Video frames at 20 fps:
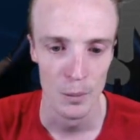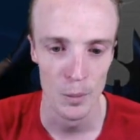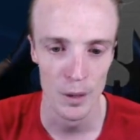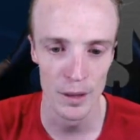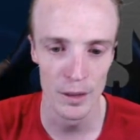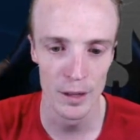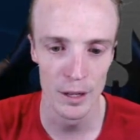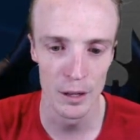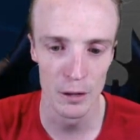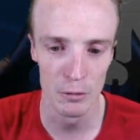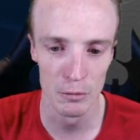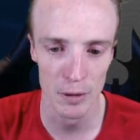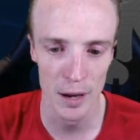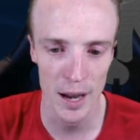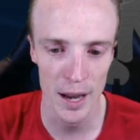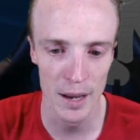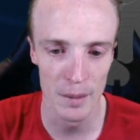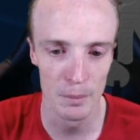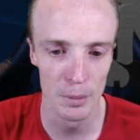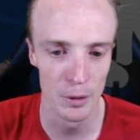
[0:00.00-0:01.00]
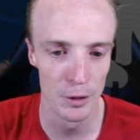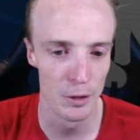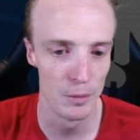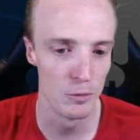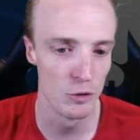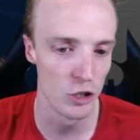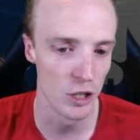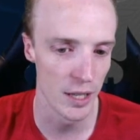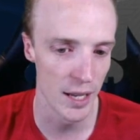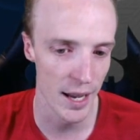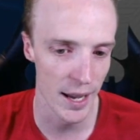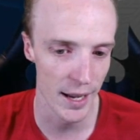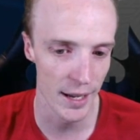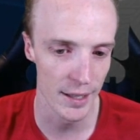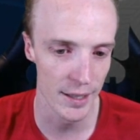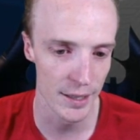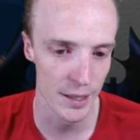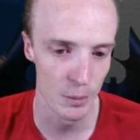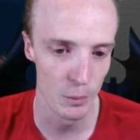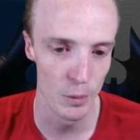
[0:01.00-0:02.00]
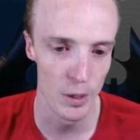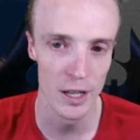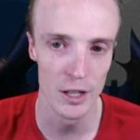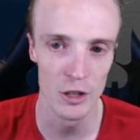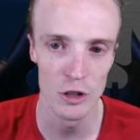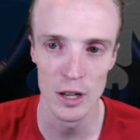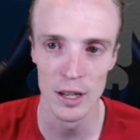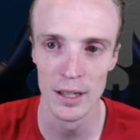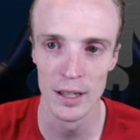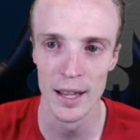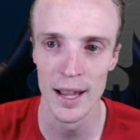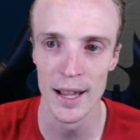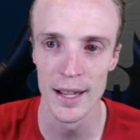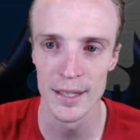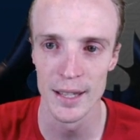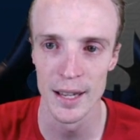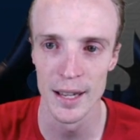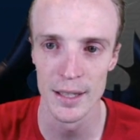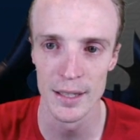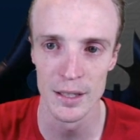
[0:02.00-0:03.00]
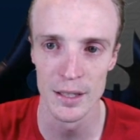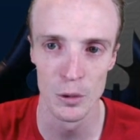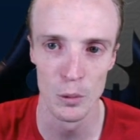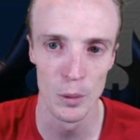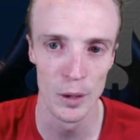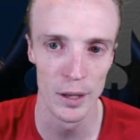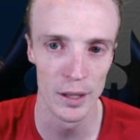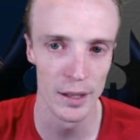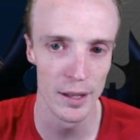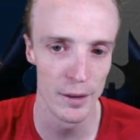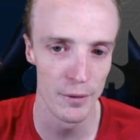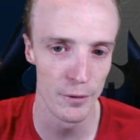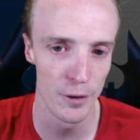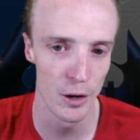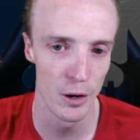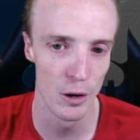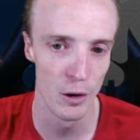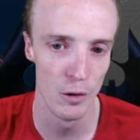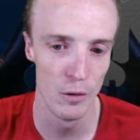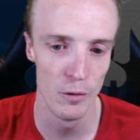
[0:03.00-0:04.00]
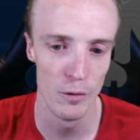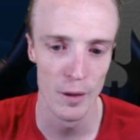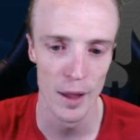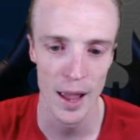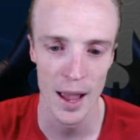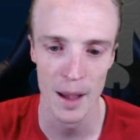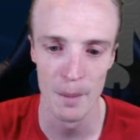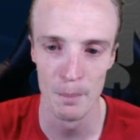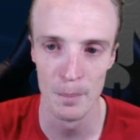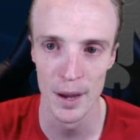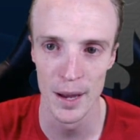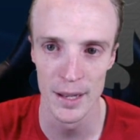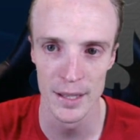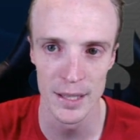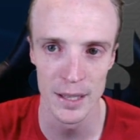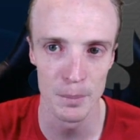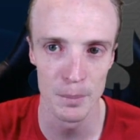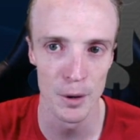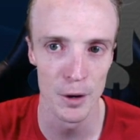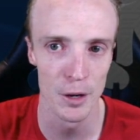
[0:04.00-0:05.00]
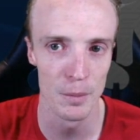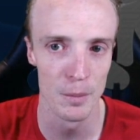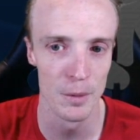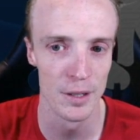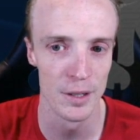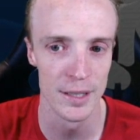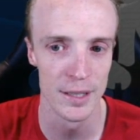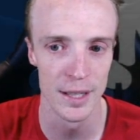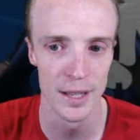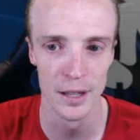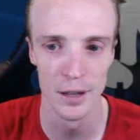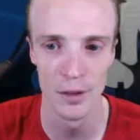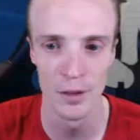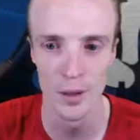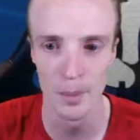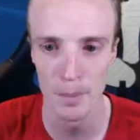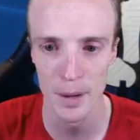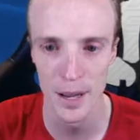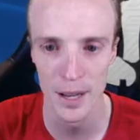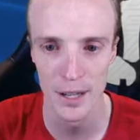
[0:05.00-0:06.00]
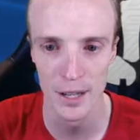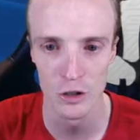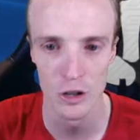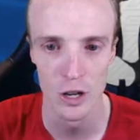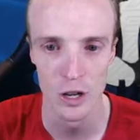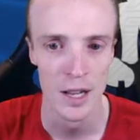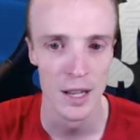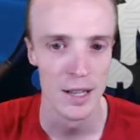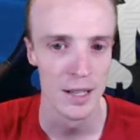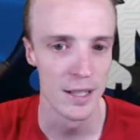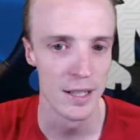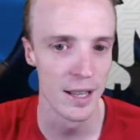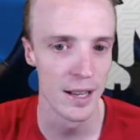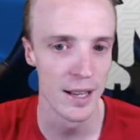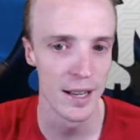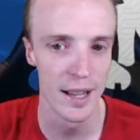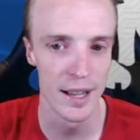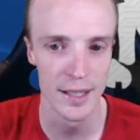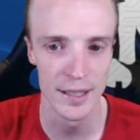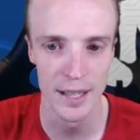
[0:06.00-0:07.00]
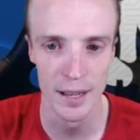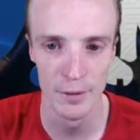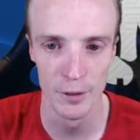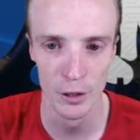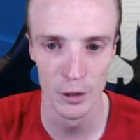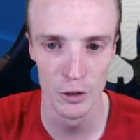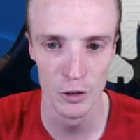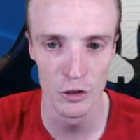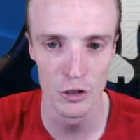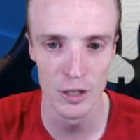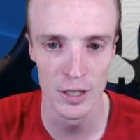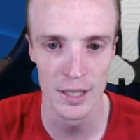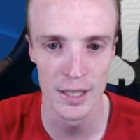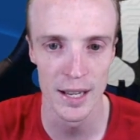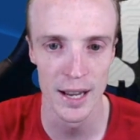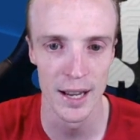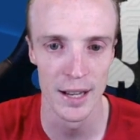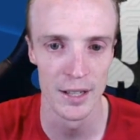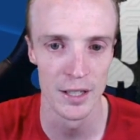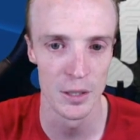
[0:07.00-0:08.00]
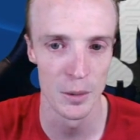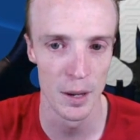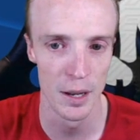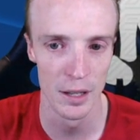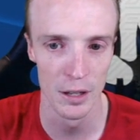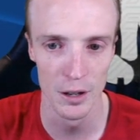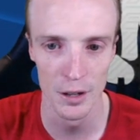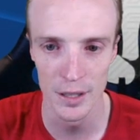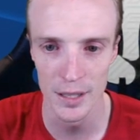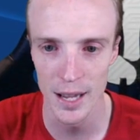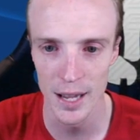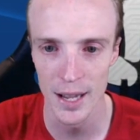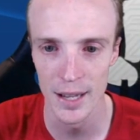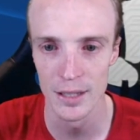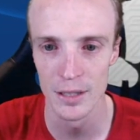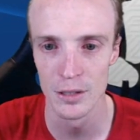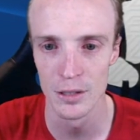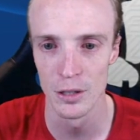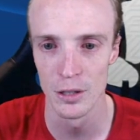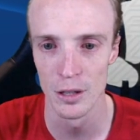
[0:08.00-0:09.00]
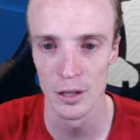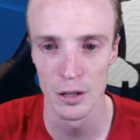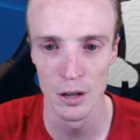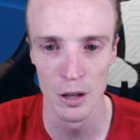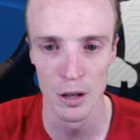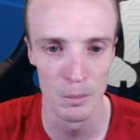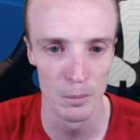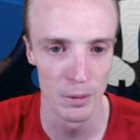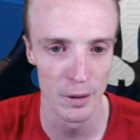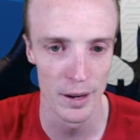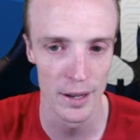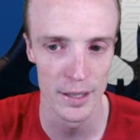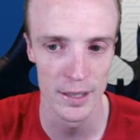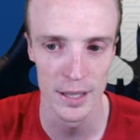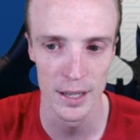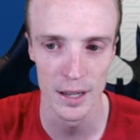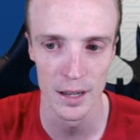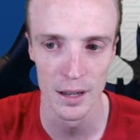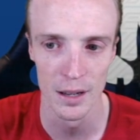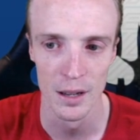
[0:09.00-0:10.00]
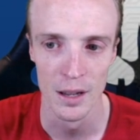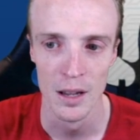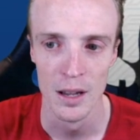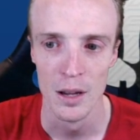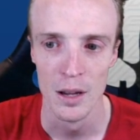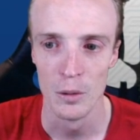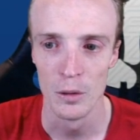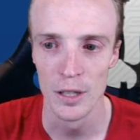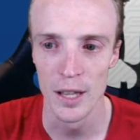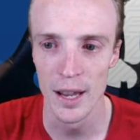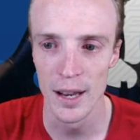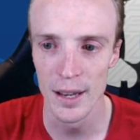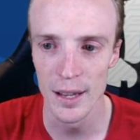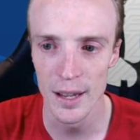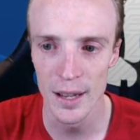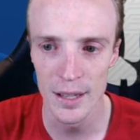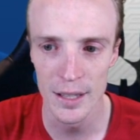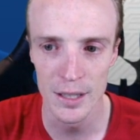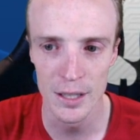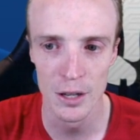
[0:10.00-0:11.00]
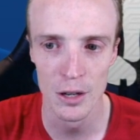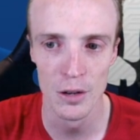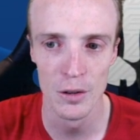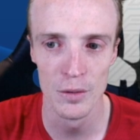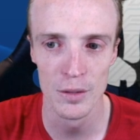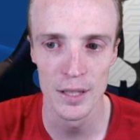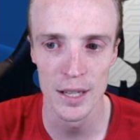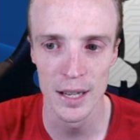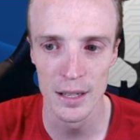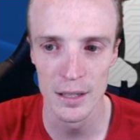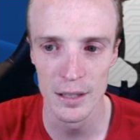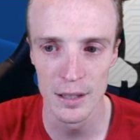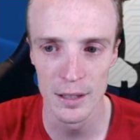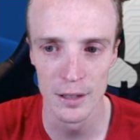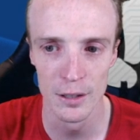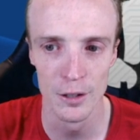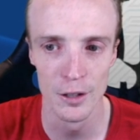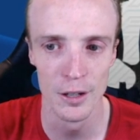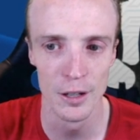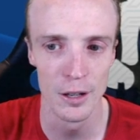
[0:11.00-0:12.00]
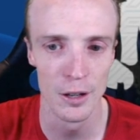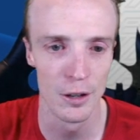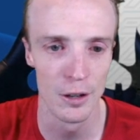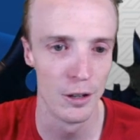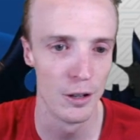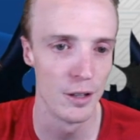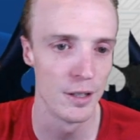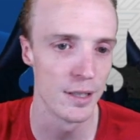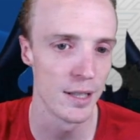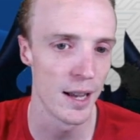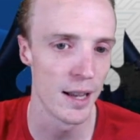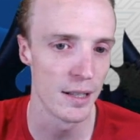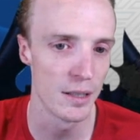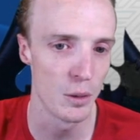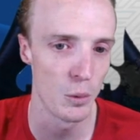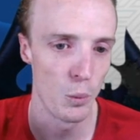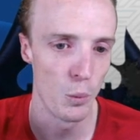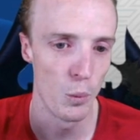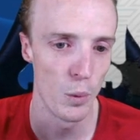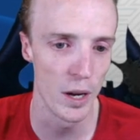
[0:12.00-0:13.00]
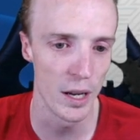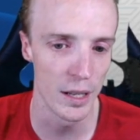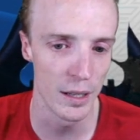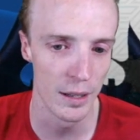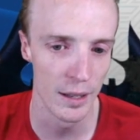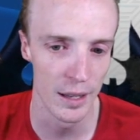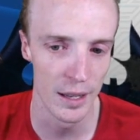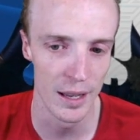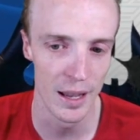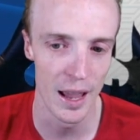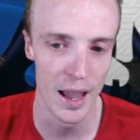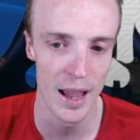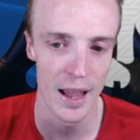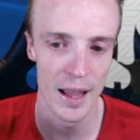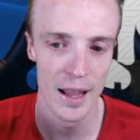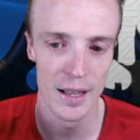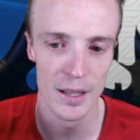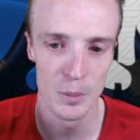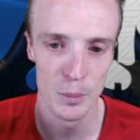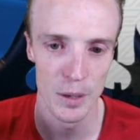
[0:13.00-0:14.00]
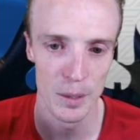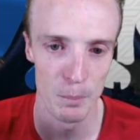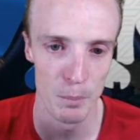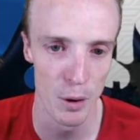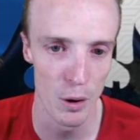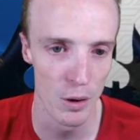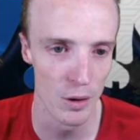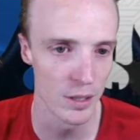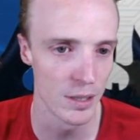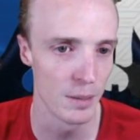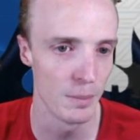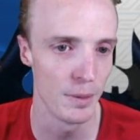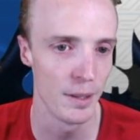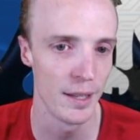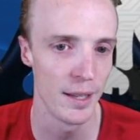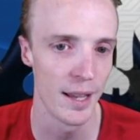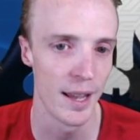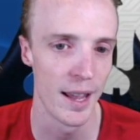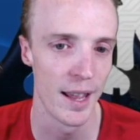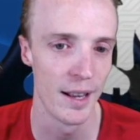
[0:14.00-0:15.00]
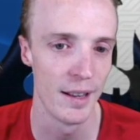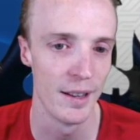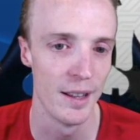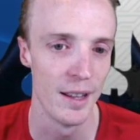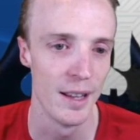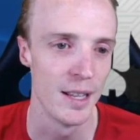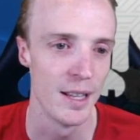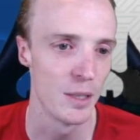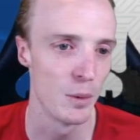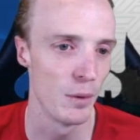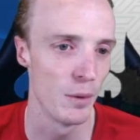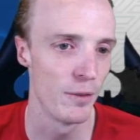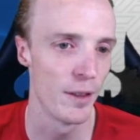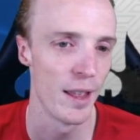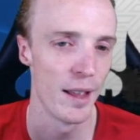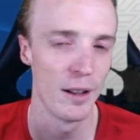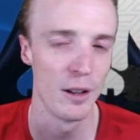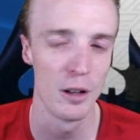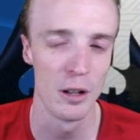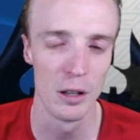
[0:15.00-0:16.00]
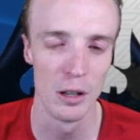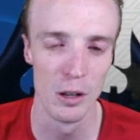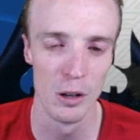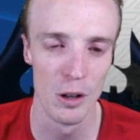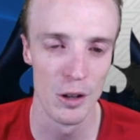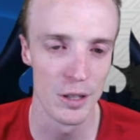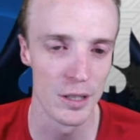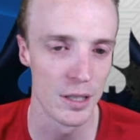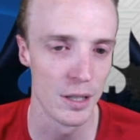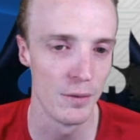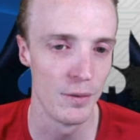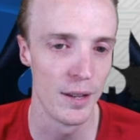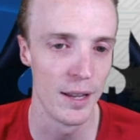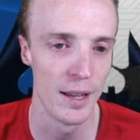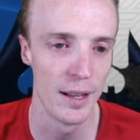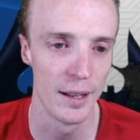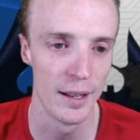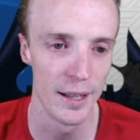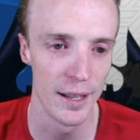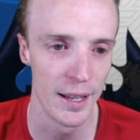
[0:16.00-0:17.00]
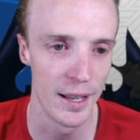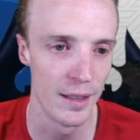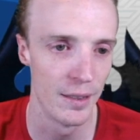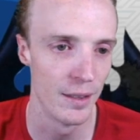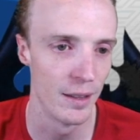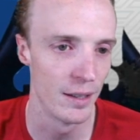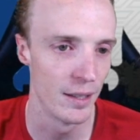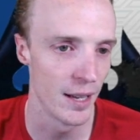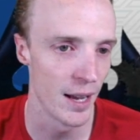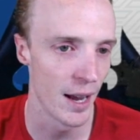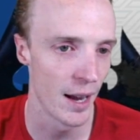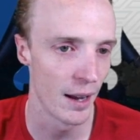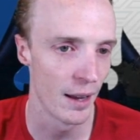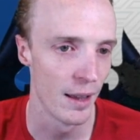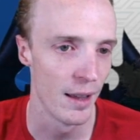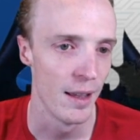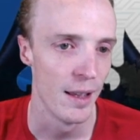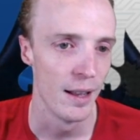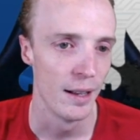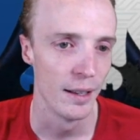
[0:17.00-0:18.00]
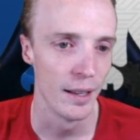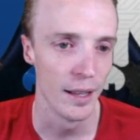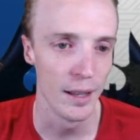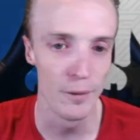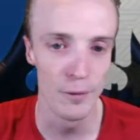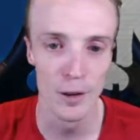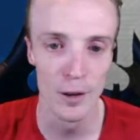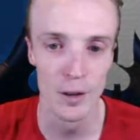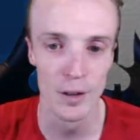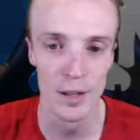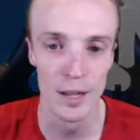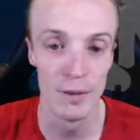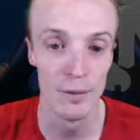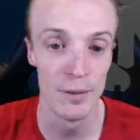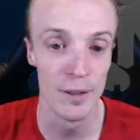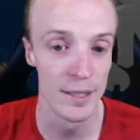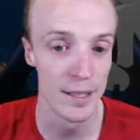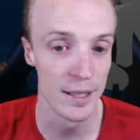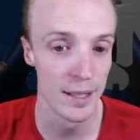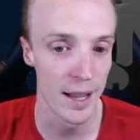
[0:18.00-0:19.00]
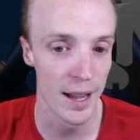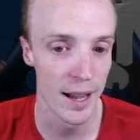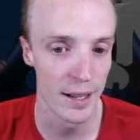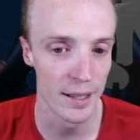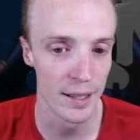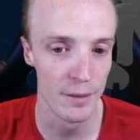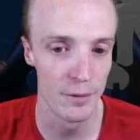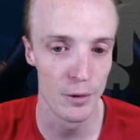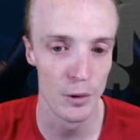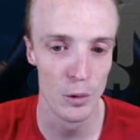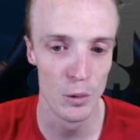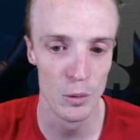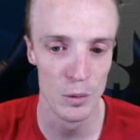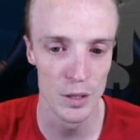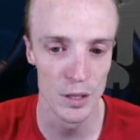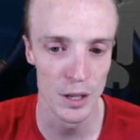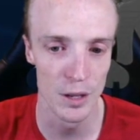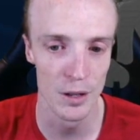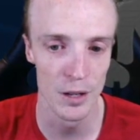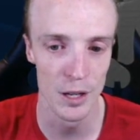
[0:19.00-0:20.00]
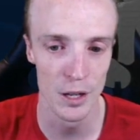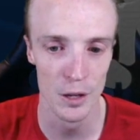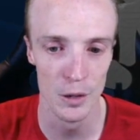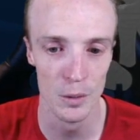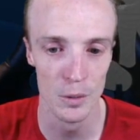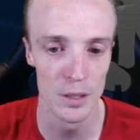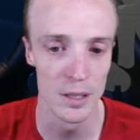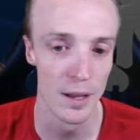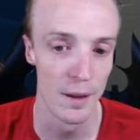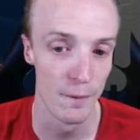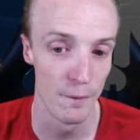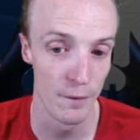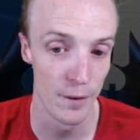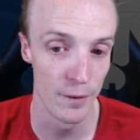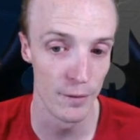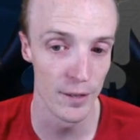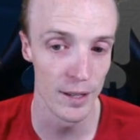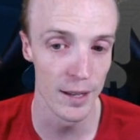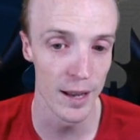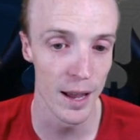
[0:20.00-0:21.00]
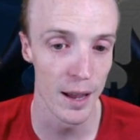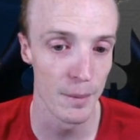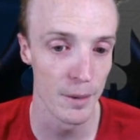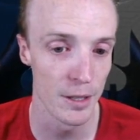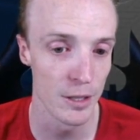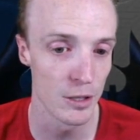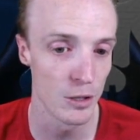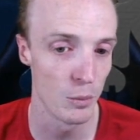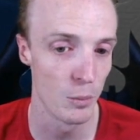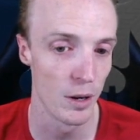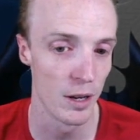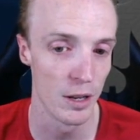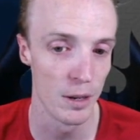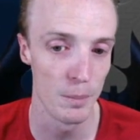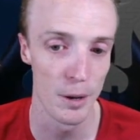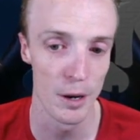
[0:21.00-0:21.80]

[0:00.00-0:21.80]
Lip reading: with the Granbloom GX, which allows us to quickly evolve our basic Pokemon sitting on the bench to their next evolution stage. So our Lotads to the Lombres here. Getting ourselves into the Ludicolos as quickly as we possibly can, so we've then got lots of healing in the deck. Leafeon, if he's in the active, also heals 50 damage to one of your